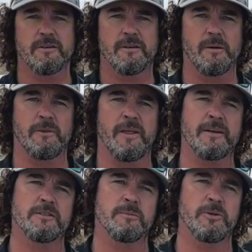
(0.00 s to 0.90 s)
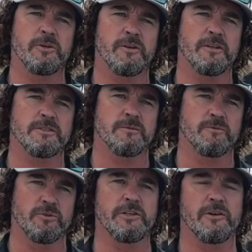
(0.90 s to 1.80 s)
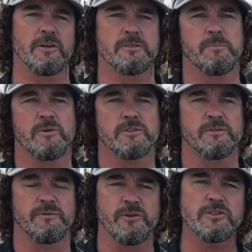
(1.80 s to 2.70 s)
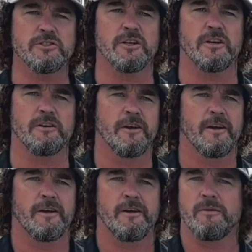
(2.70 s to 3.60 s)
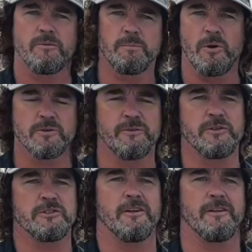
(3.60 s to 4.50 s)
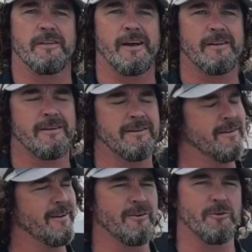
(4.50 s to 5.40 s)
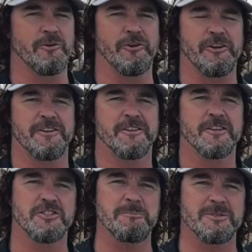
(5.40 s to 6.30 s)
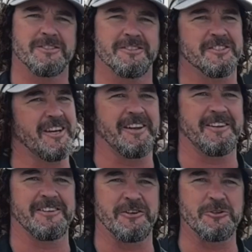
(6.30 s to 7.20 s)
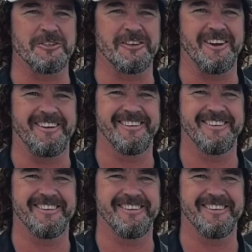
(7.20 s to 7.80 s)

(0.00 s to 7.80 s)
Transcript: A couple of anglers have been getting some really nice boxes of fish, so with a box of fish like that, all you need is the chips and the salad and you're good to go.